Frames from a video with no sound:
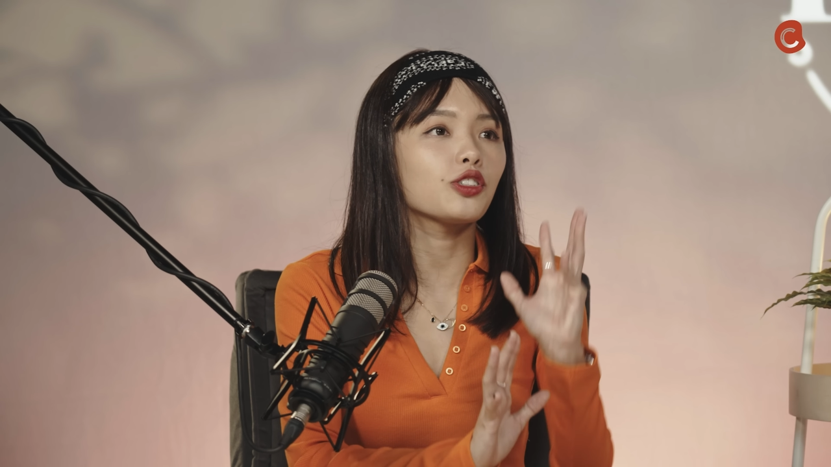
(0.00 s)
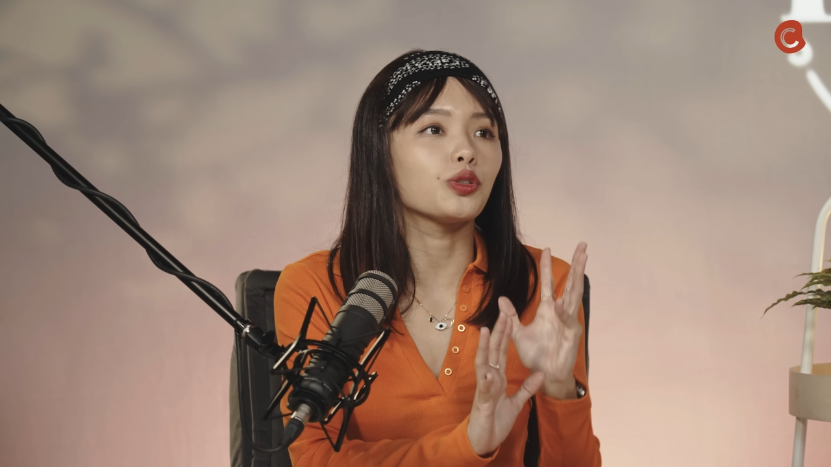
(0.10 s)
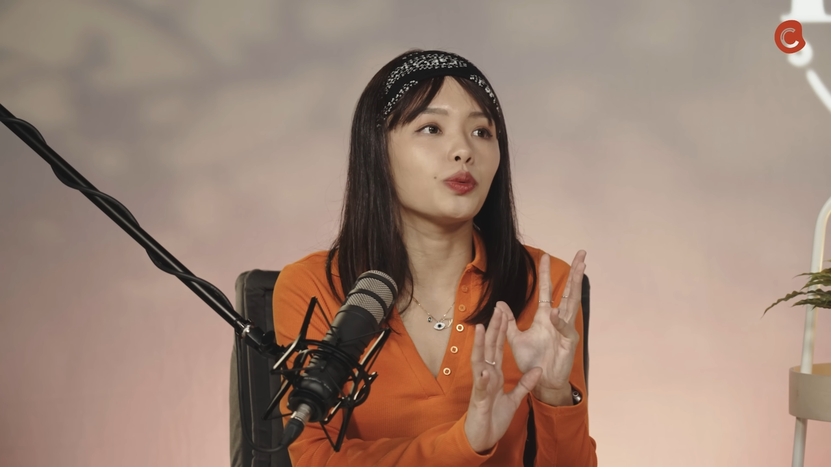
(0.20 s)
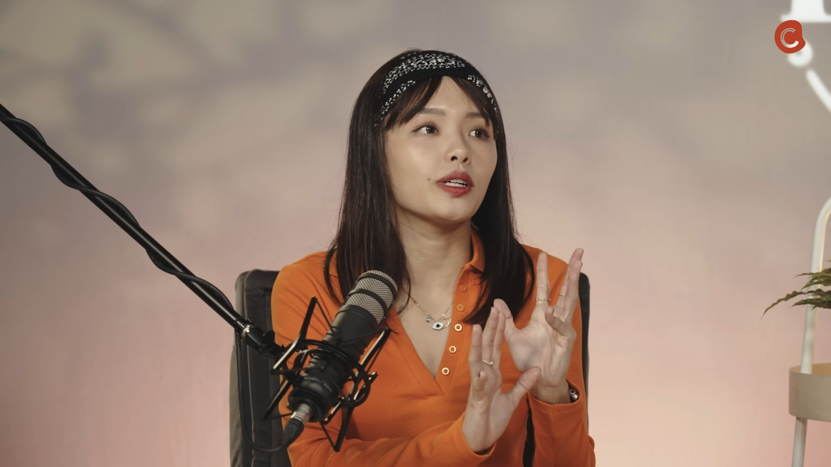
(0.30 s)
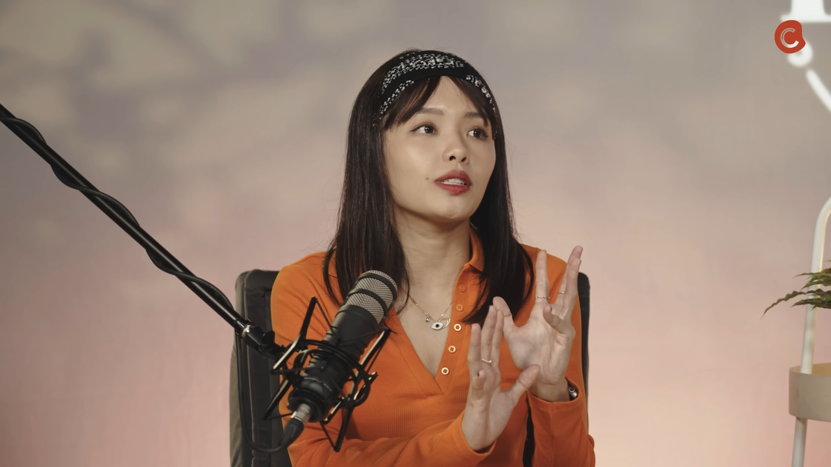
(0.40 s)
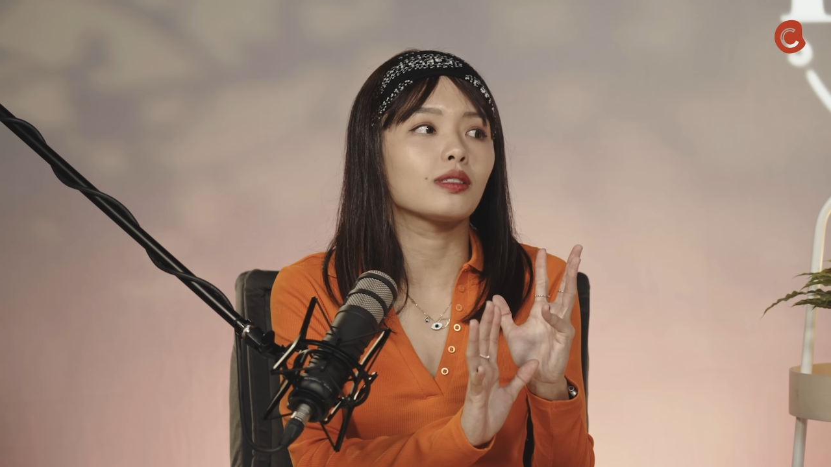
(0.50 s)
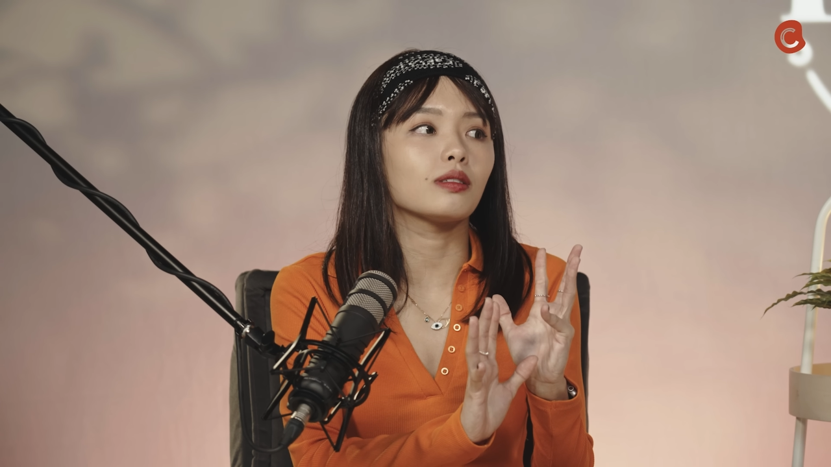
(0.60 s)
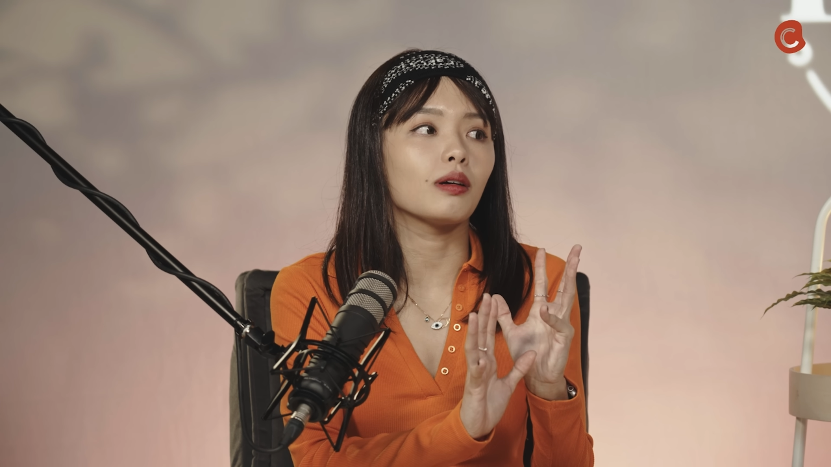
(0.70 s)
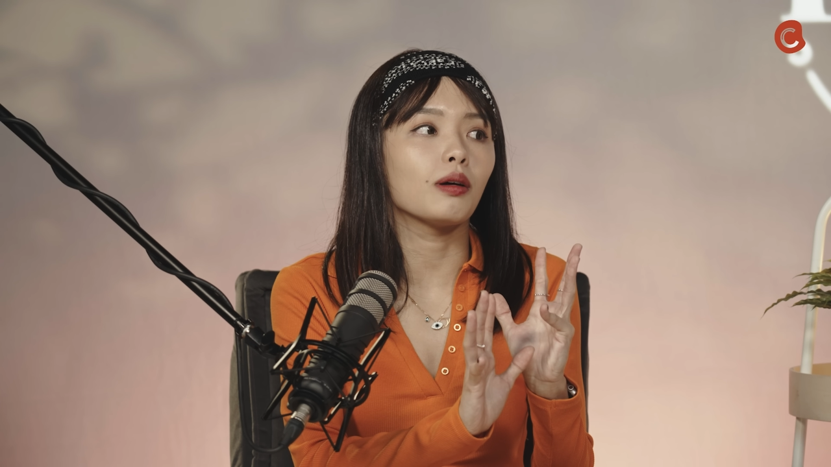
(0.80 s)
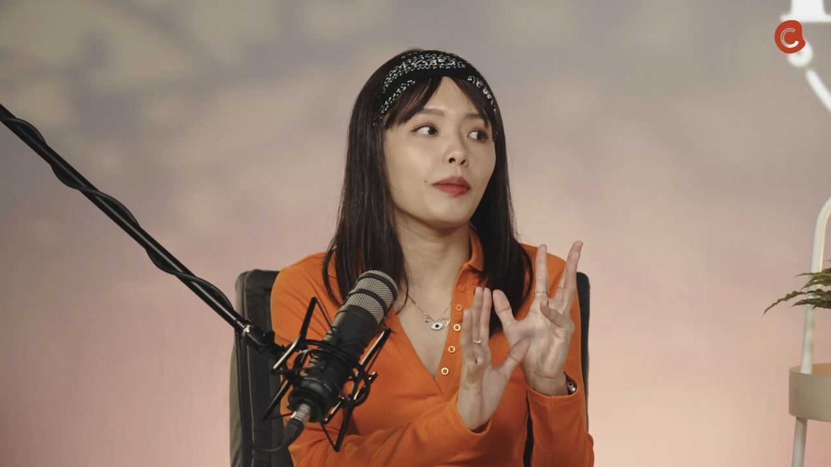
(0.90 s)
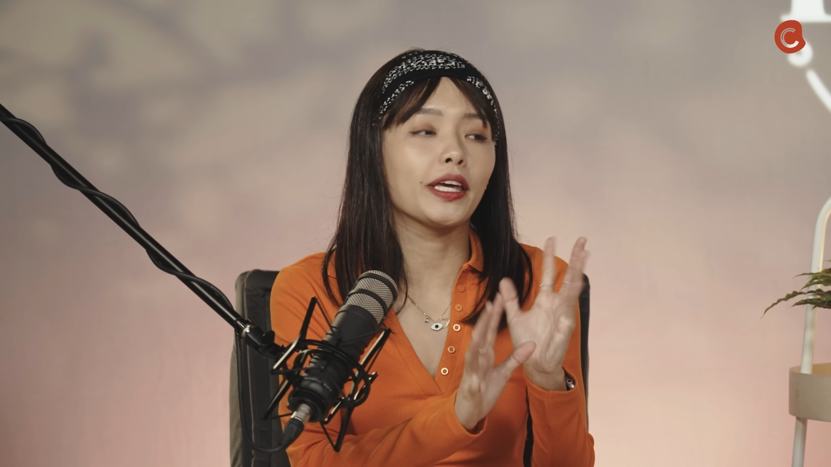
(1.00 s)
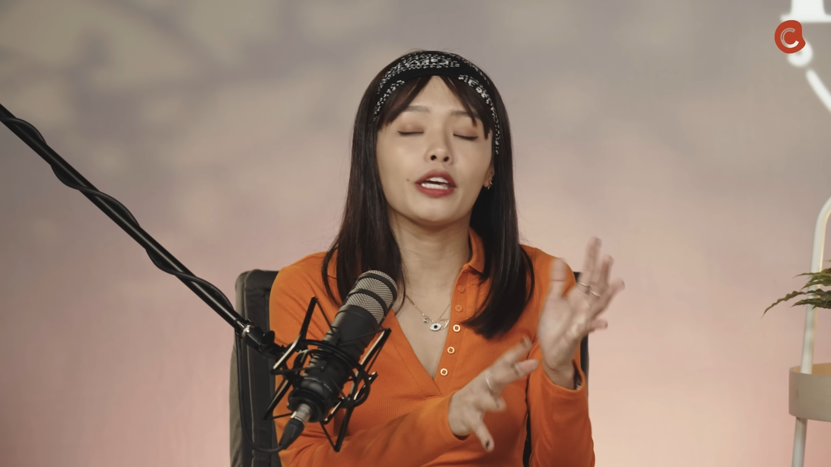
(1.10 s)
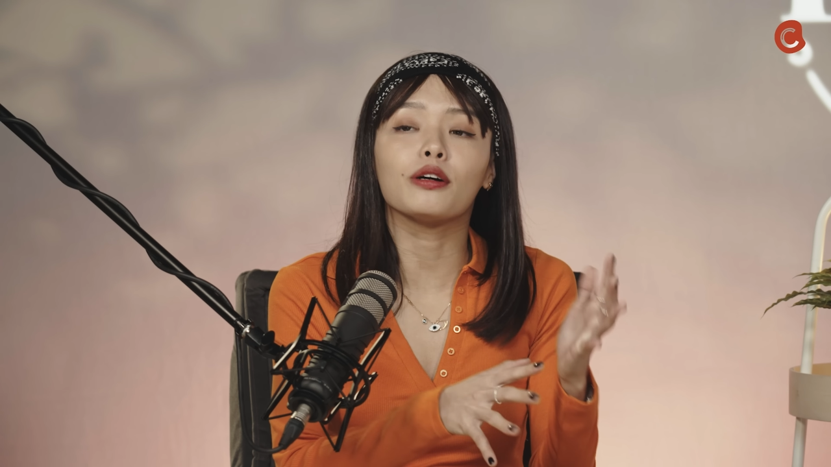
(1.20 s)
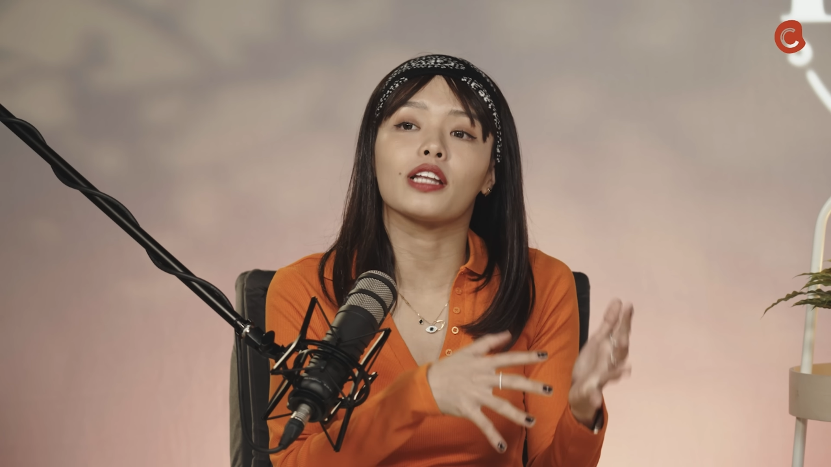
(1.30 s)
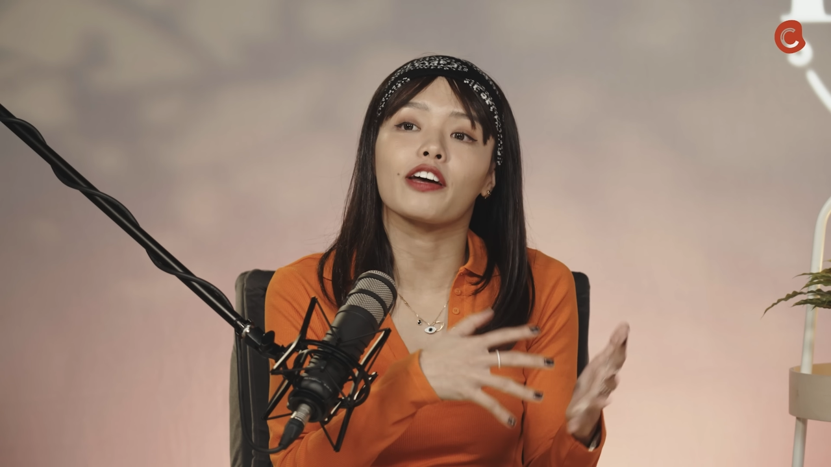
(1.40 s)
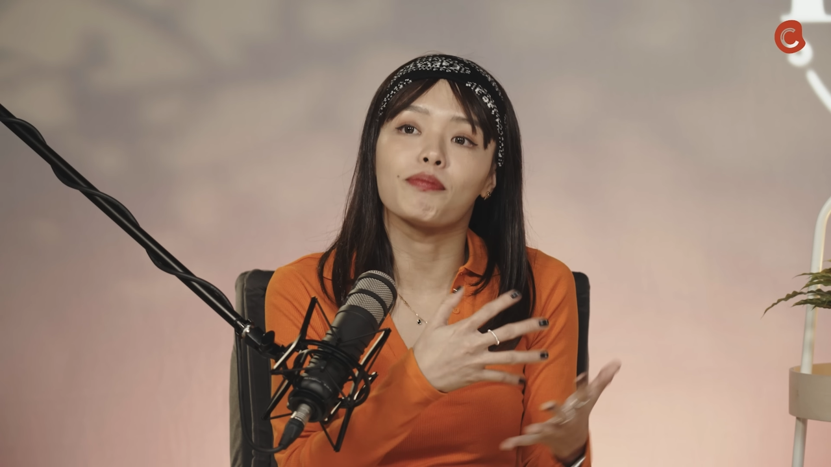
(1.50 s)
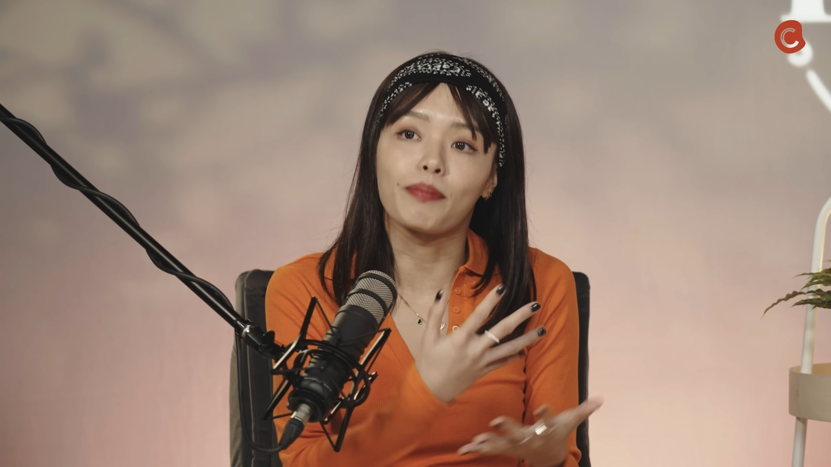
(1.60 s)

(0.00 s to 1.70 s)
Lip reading: towards making your life